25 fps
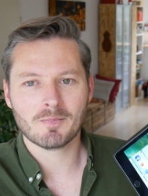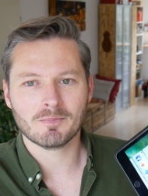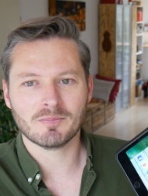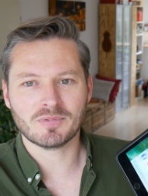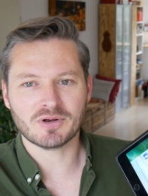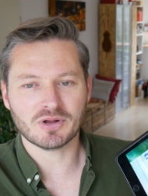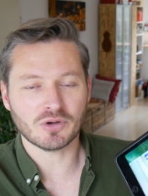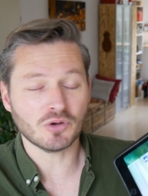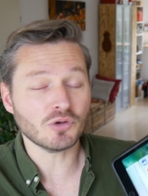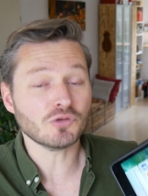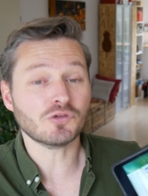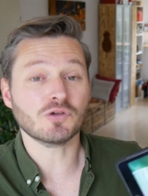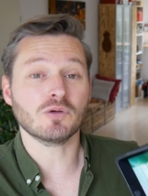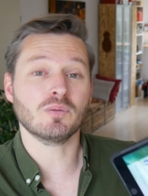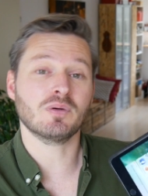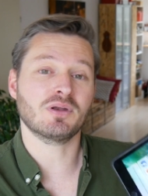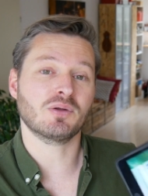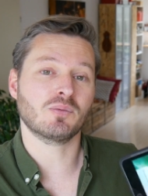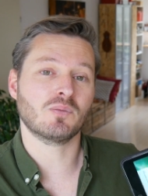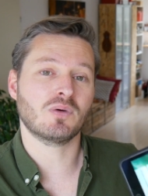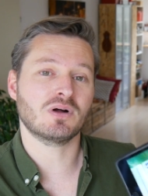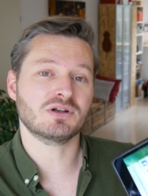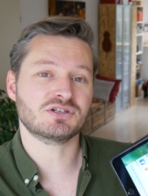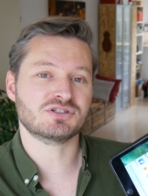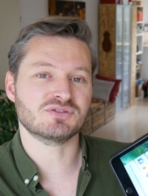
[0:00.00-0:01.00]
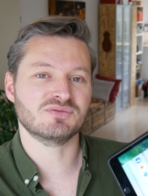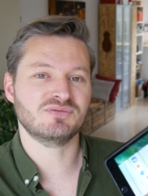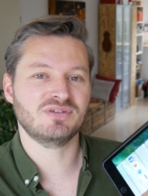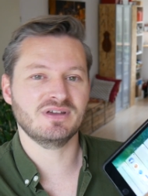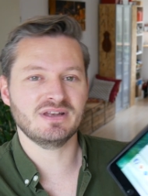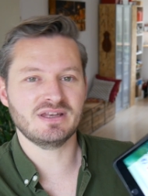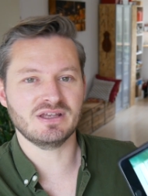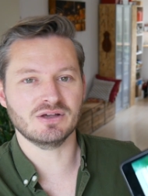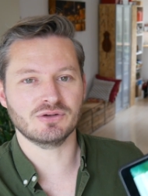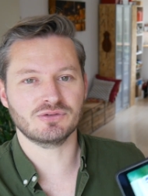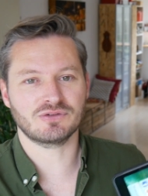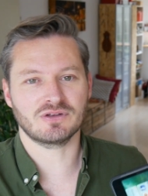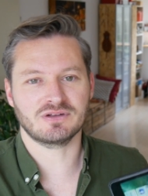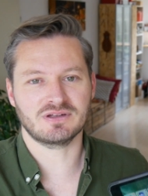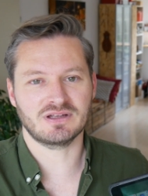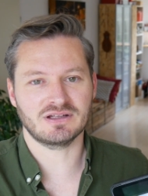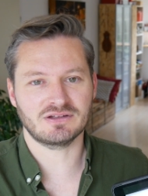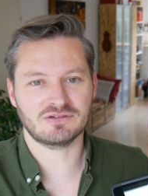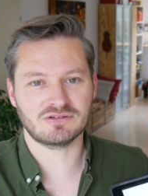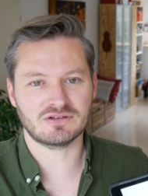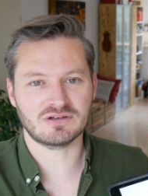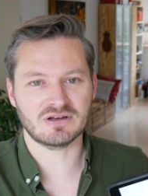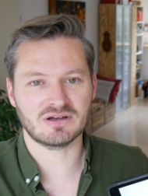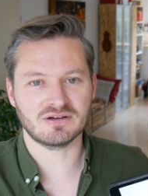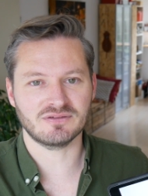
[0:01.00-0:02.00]
But I also want to watch your videos on
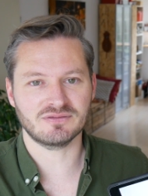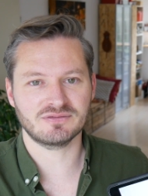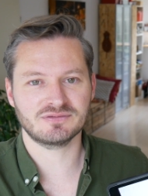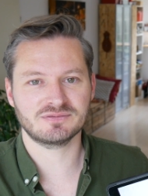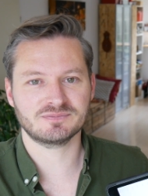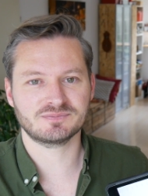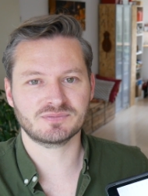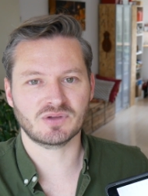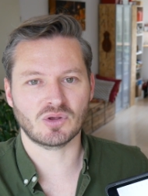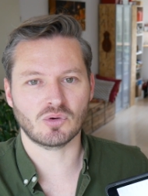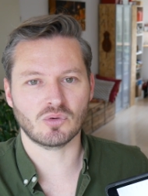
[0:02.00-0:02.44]
that stuff,